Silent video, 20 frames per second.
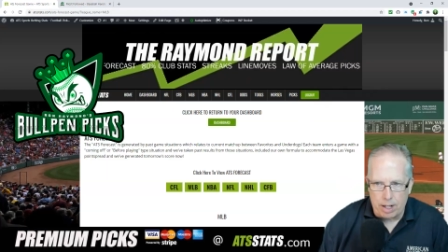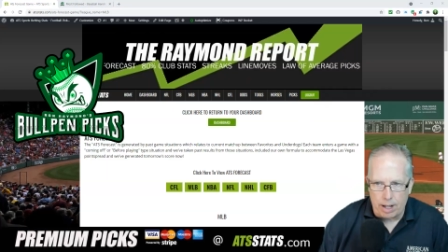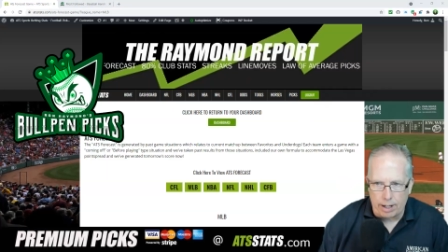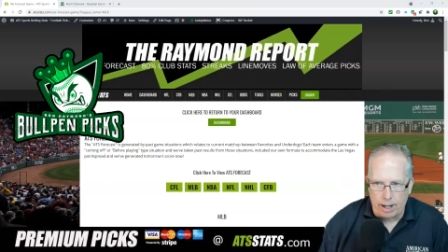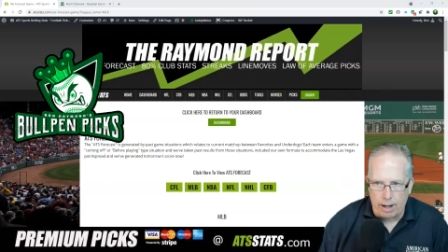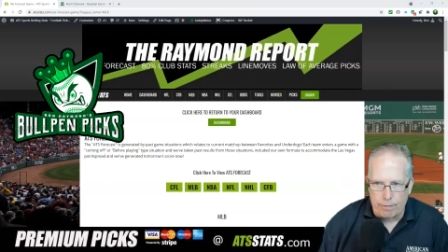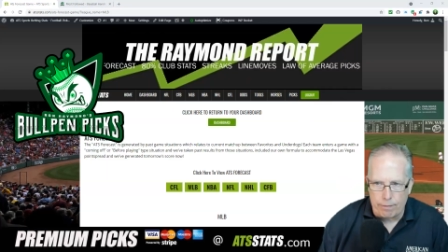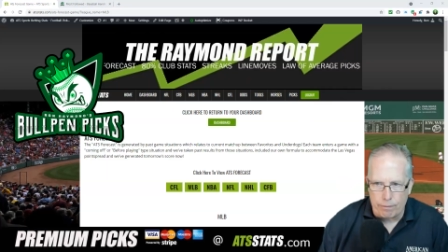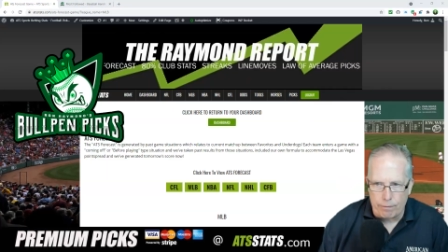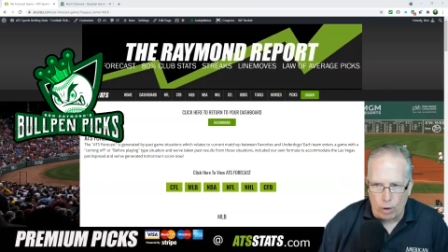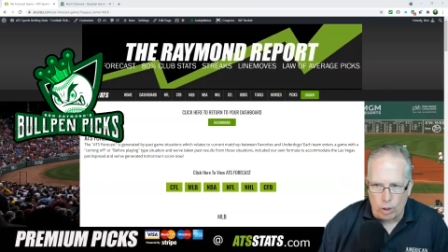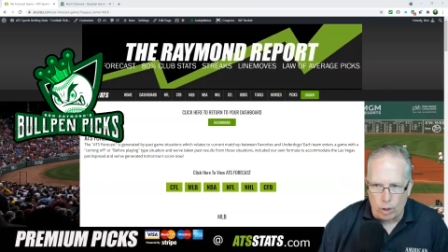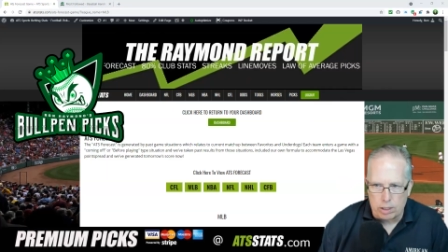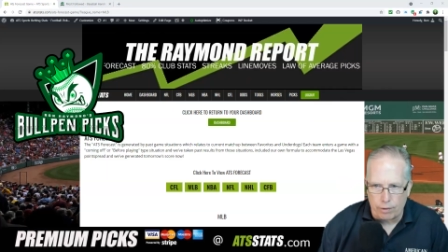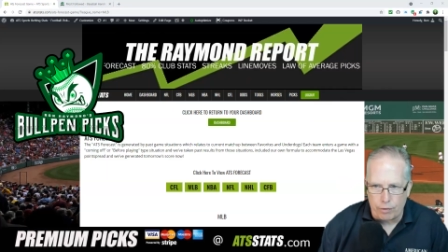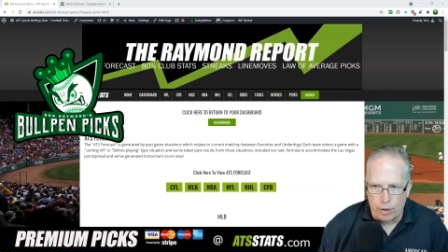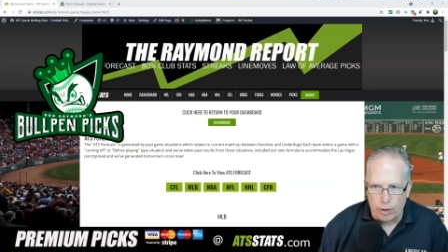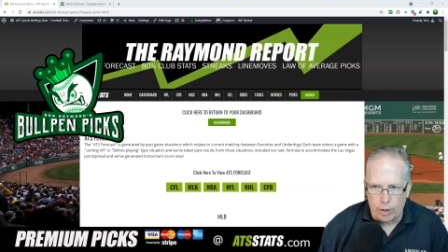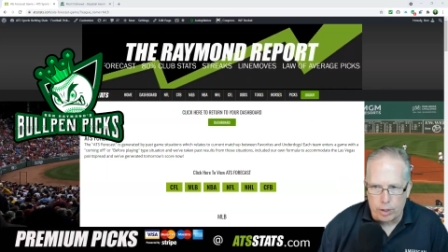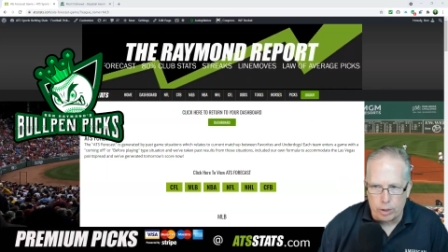Again, folks,
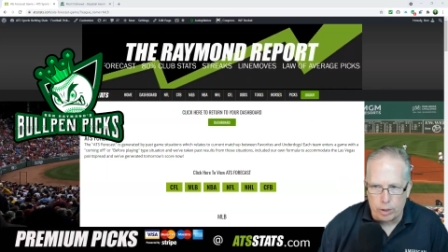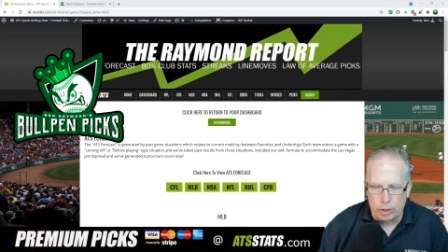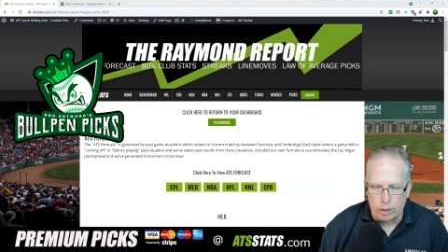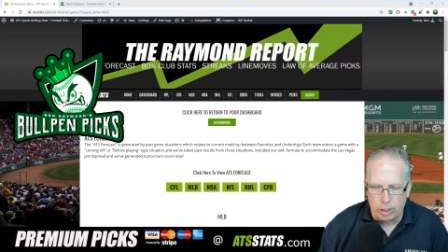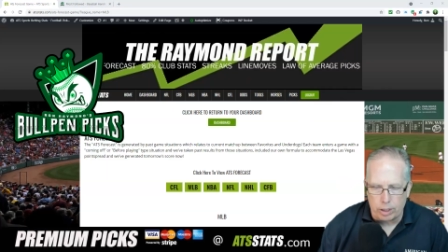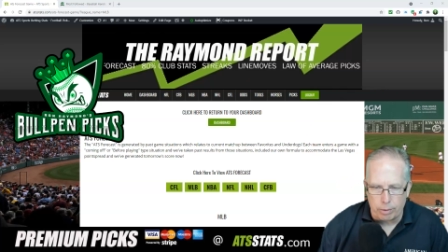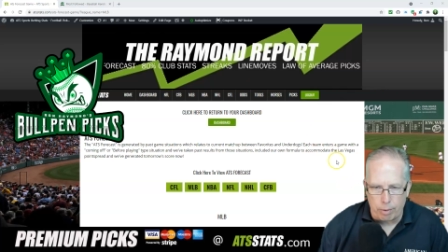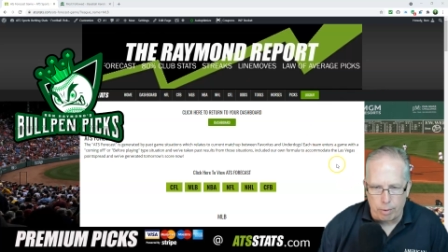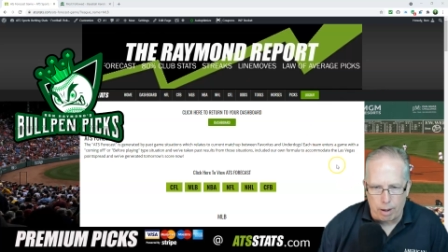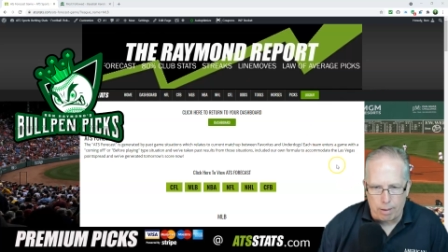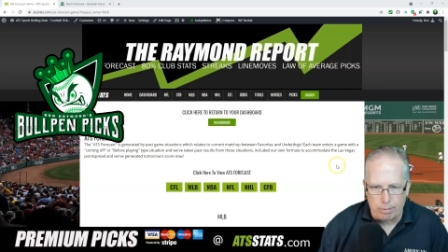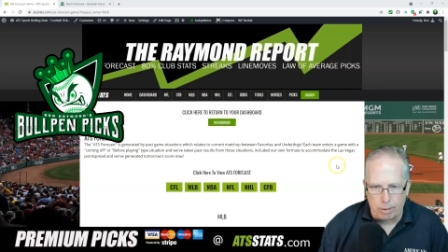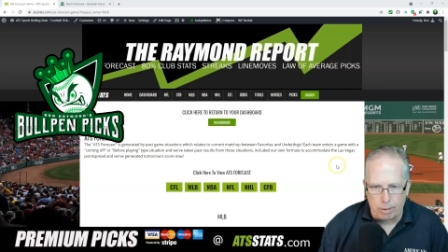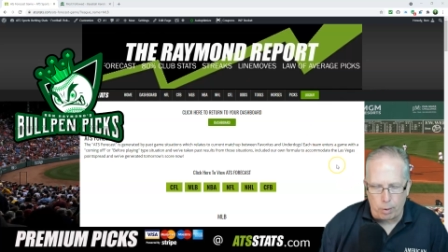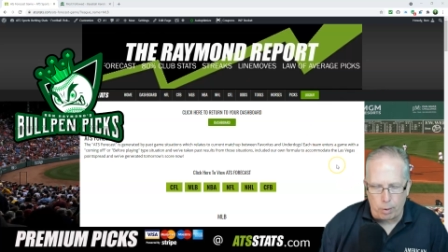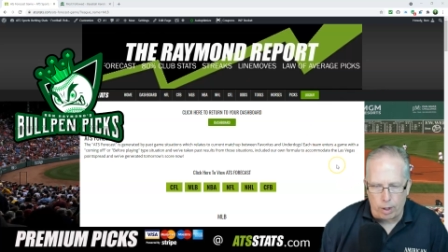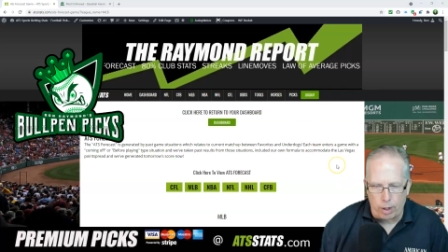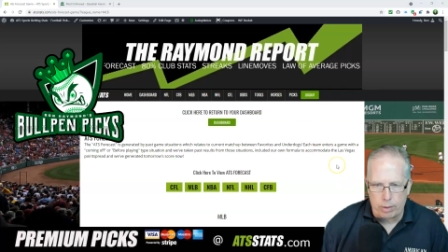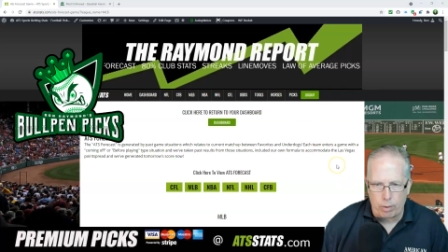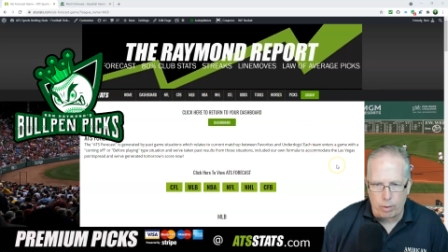if you're new to the Raymond
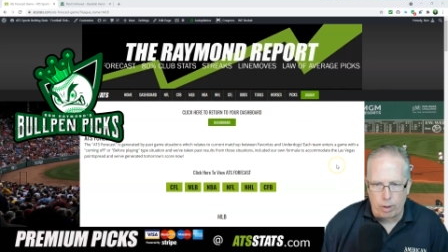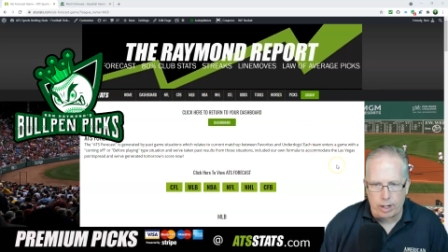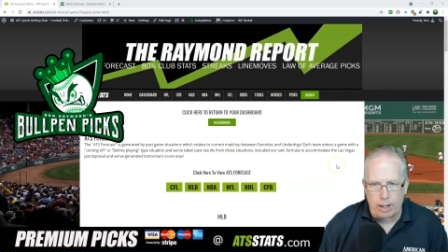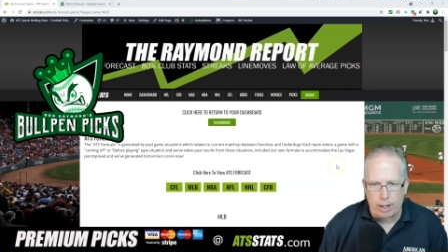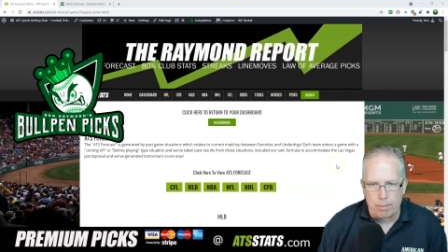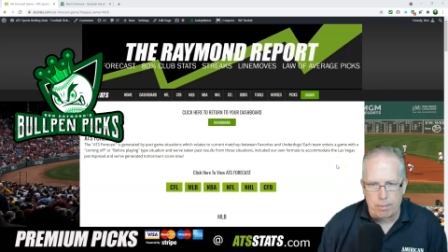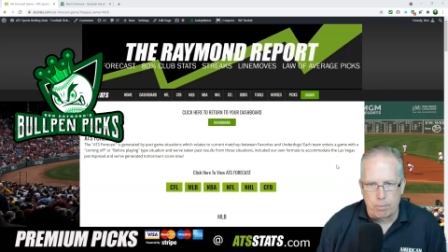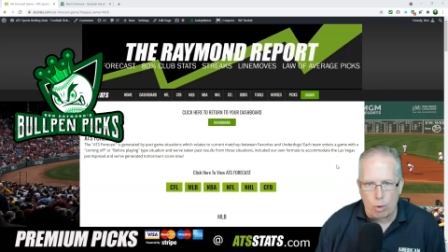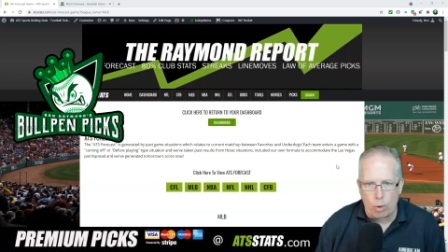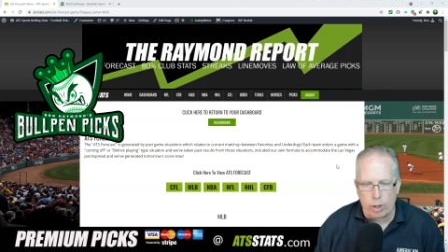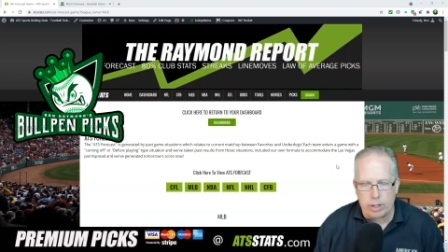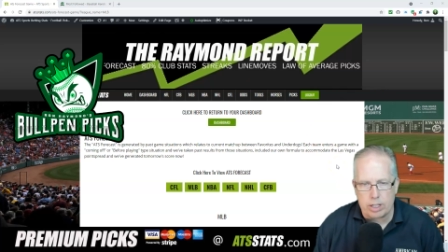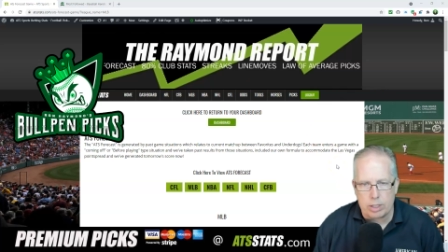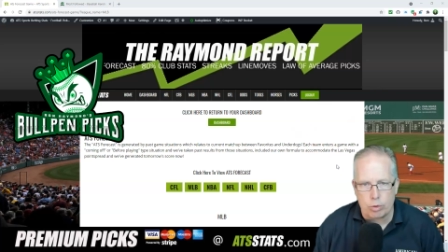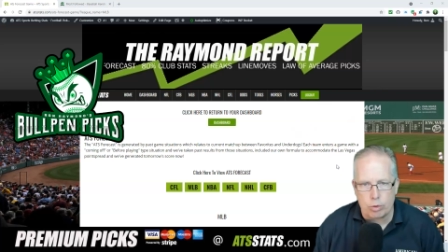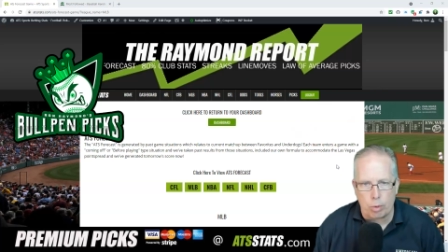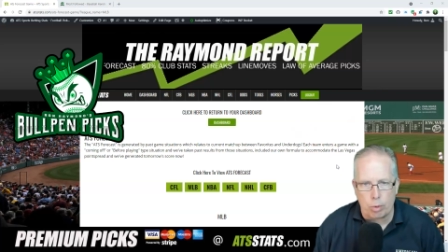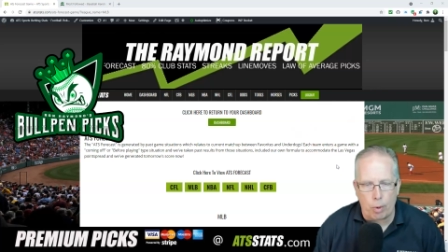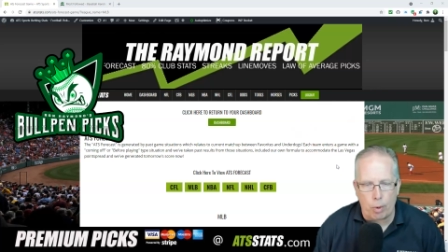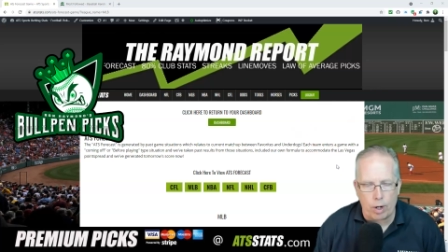Report and you want to get more of
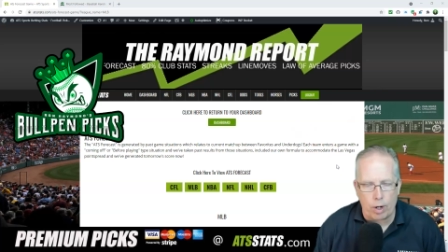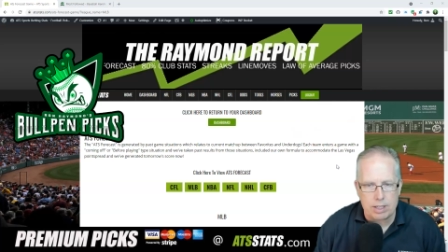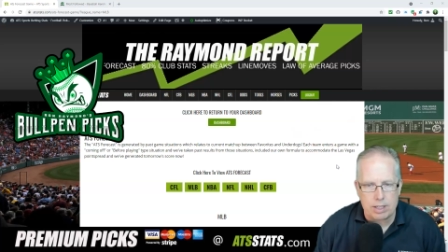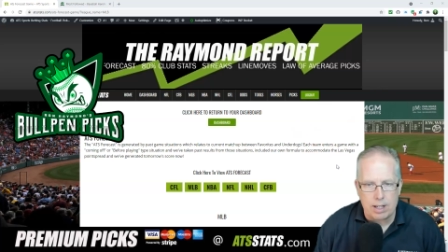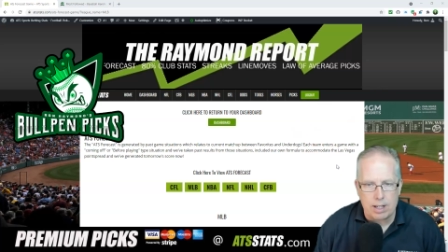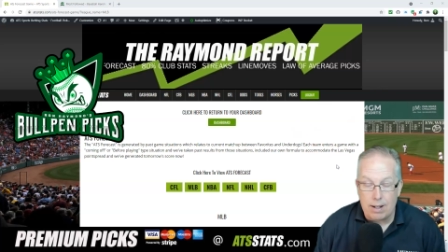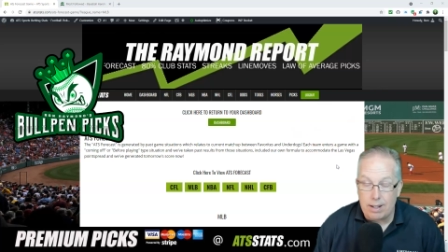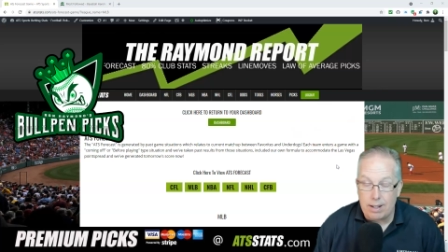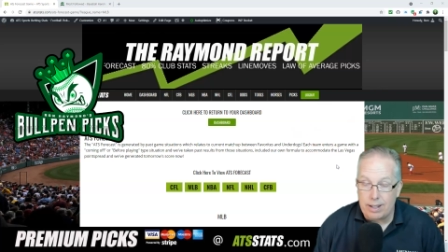these reports,